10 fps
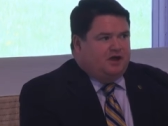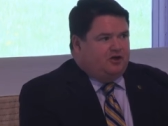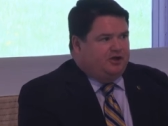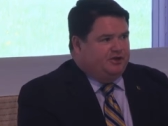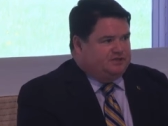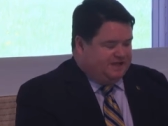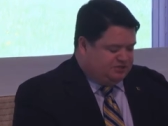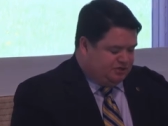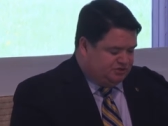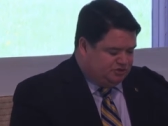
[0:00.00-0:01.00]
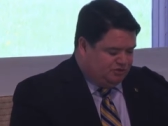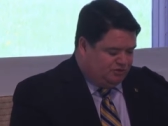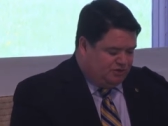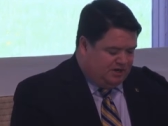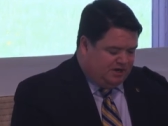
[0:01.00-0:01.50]
I call your attention
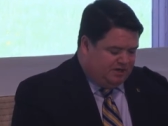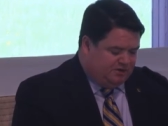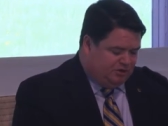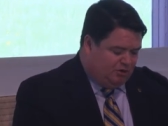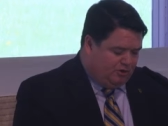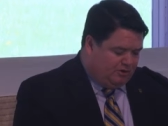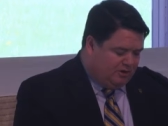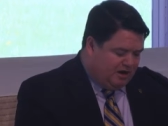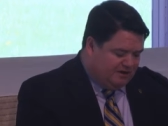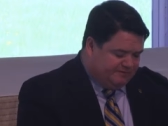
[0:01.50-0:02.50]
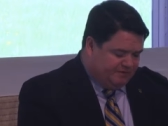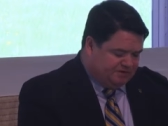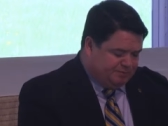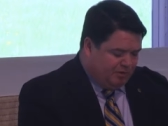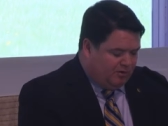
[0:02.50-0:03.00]
to uh, your
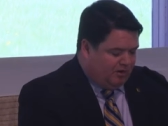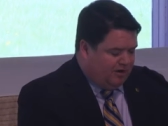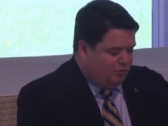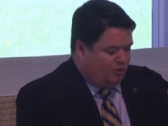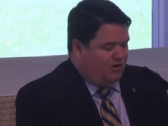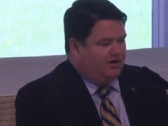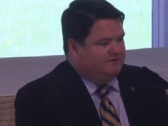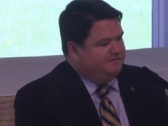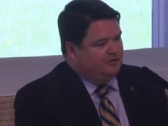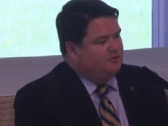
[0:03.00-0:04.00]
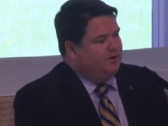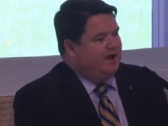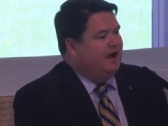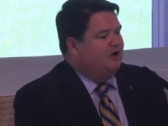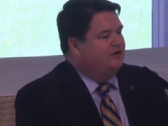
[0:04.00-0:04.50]
conference program where a full
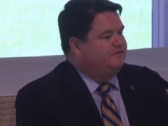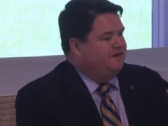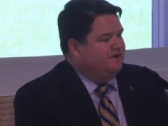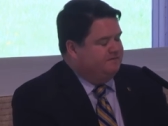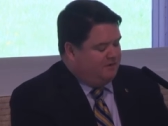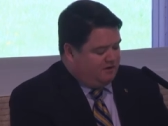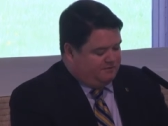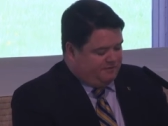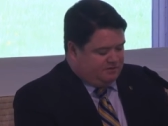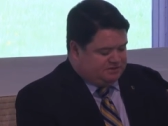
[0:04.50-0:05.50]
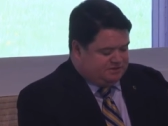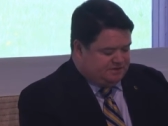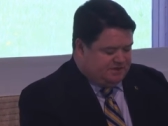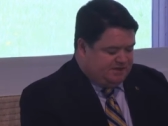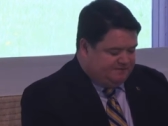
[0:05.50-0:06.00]
biography of our
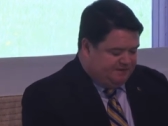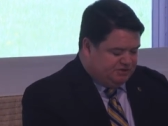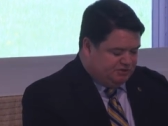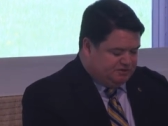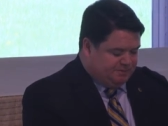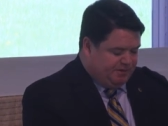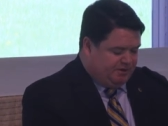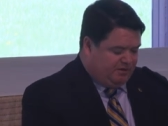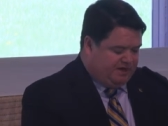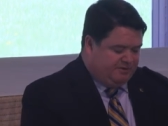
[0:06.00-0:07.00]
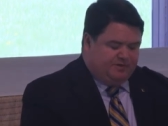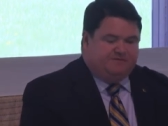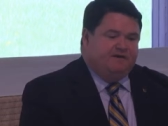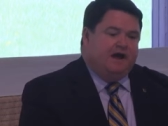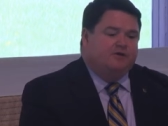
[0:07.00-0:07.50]
first uh, feature speaker can be
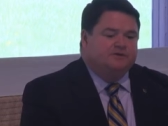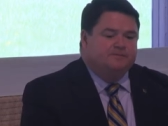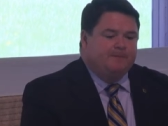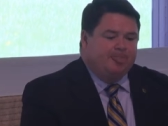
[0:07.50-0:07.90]
found.